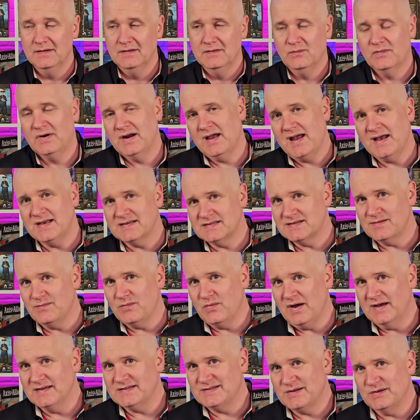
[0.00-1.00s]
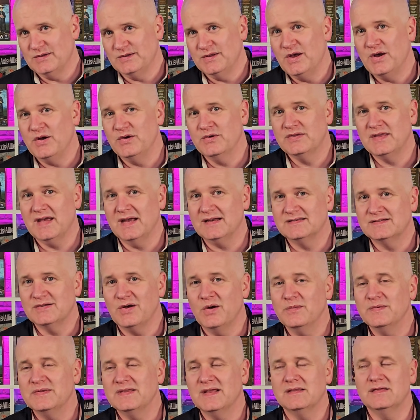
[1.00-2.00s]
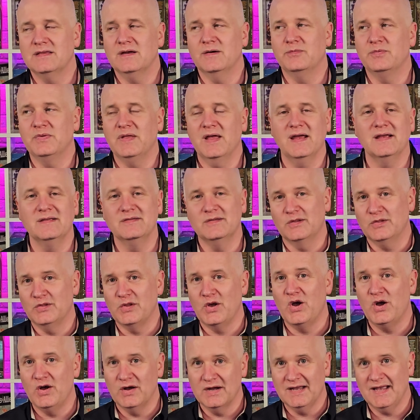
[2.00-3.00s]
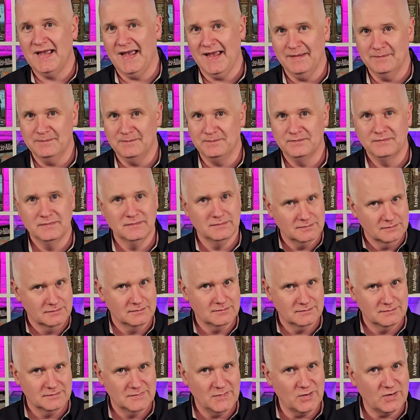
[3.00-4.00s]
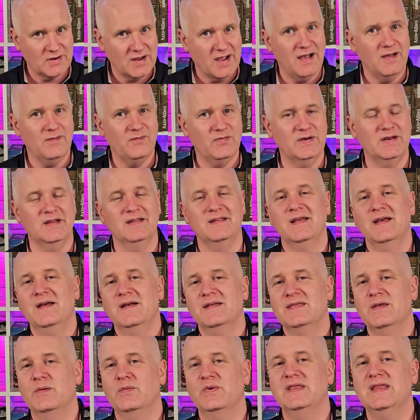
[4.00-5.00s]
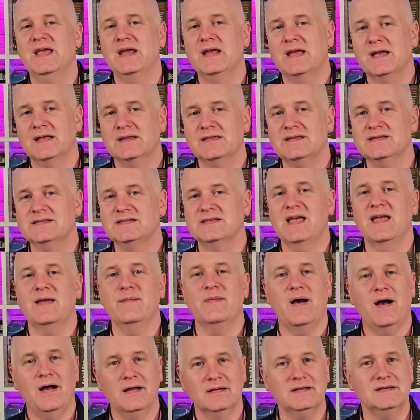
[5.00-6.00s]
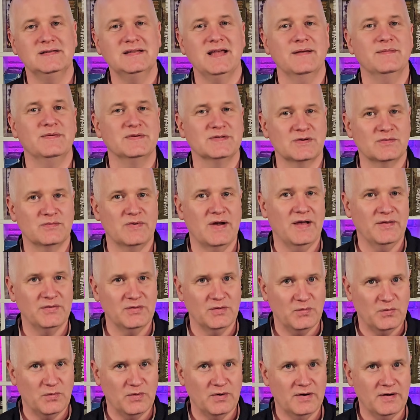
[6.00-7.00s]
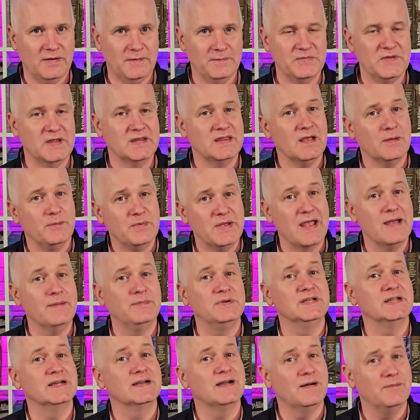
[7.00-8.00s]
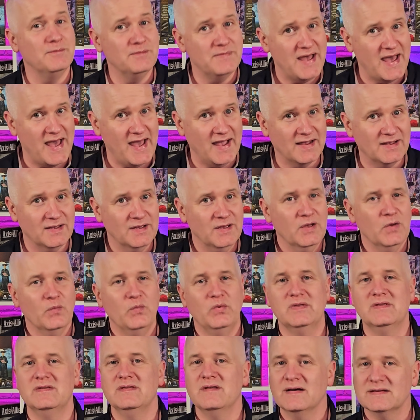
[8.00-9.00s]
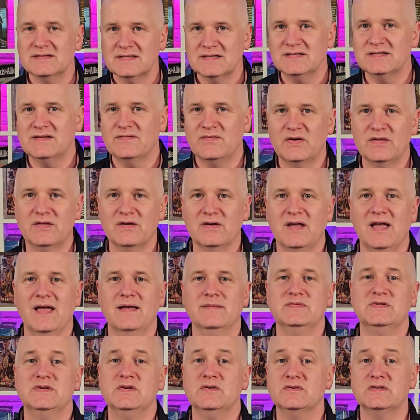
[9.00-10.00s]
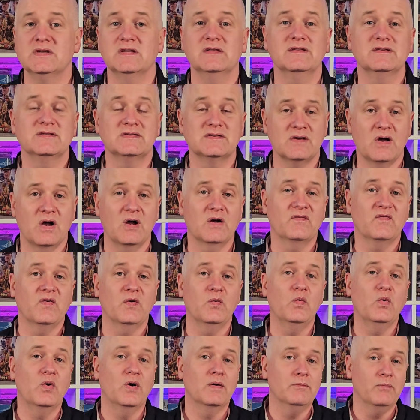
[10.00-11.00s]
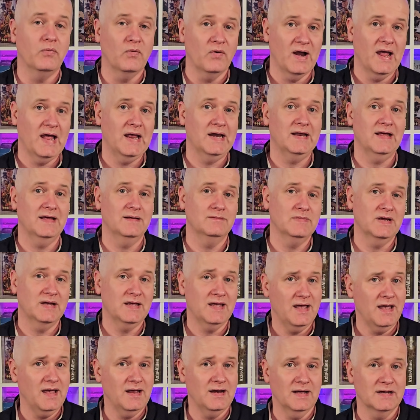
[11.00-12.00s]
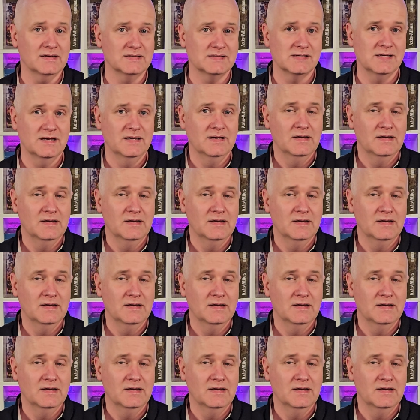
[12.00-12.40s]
When I asked them why so low, they told me that they're playing the long game. They're confident that when they get this game onto tables around the world, that they'll be able to come back with dozens of other games using the Song for War brand and mechanics.